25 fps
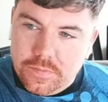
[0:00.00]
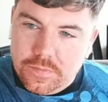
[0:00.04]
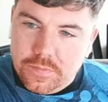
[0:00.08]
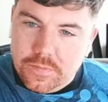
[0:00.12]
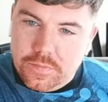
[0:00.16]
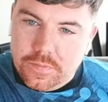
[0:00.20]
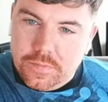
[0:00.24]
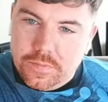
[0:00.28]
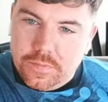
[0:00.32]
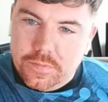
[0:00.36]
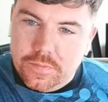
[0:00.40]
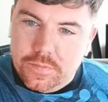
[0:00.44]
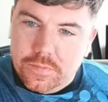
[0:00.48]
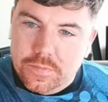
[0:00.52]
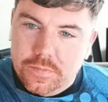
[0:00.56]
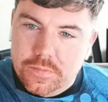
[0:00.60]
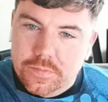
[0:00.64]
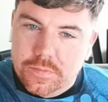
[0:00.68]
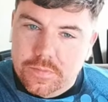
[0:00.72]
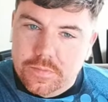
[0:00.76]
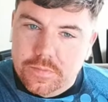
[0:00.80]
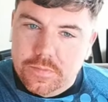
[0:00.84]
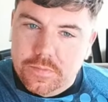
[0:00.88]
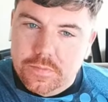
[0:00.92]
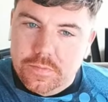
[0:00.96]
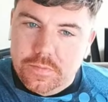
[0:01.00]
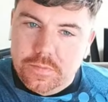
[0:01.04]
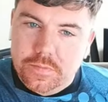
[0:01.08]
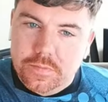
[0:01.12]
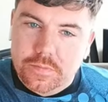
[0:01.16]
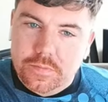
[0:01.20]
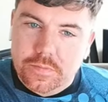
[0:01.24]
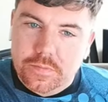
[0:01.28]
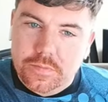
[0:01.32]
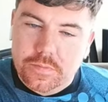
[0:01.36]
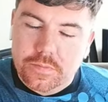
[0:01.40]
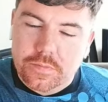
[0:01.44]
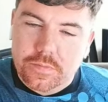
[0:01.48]

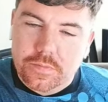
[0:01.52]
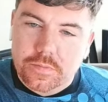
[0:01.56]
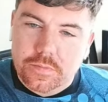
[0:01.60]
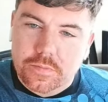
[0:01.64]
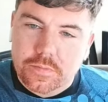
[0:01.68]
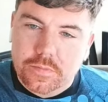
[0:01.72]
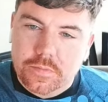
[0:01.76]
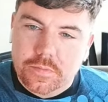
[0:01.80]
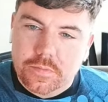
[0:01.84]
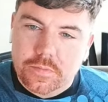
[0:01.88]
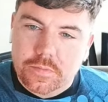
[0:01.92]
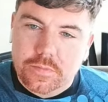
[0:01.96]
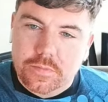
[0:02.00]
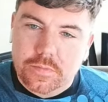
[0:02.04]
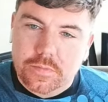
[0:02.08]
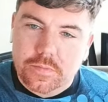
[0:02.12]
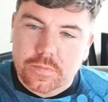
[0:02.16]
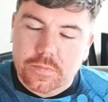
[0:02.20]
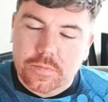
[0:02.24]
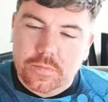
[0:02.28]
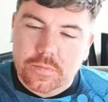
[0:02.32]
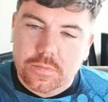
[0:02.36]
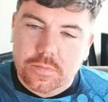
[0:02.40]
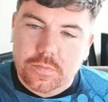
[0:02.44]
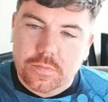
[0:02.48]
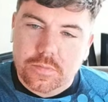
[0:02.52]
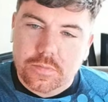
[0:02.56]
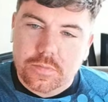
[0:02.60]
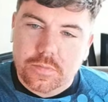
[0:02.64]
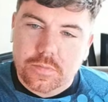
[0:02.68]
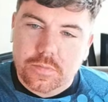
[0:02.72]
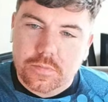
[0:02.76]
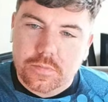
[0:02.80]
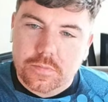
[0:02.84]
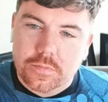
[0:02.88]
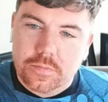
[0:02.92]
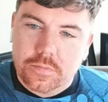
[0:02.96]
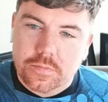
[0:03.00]

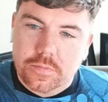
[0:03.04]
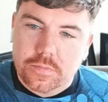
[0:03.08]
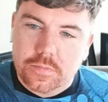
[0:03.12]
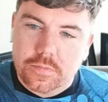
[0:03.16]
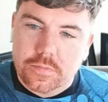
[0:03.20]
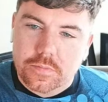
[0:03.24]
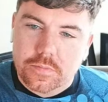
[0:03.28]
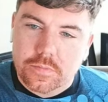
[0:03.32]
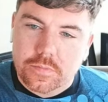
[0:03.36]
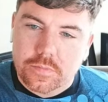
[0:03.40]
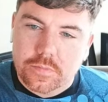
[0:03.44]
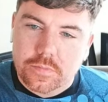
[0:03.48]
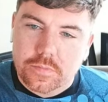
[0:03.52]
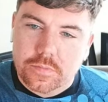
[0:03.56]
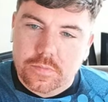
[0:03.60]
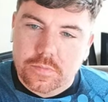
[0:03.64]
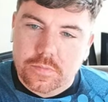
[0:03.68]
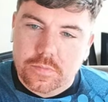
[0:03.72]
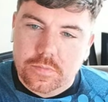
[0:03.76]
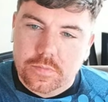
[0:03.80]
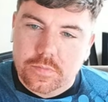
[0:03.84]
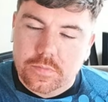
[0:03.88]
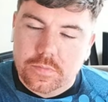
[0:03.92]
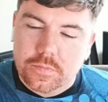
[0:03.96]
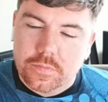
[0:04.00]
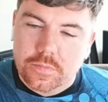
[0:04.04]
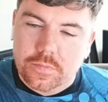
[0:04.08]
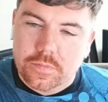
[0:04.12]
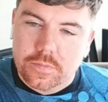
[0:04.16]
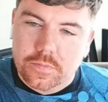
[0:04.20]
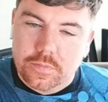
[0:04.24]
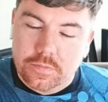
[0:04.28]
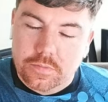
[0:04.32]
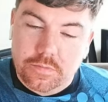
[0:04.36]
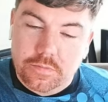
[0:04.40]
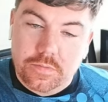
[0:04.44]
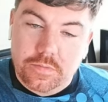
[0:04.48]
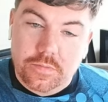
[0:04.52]

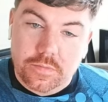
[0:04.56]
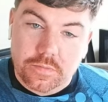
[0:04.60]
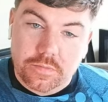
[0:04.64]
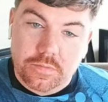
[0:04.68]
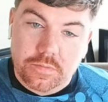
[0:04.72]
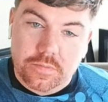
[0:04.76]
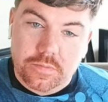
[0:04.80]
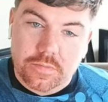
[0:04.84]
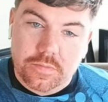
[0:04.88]
(not speaking)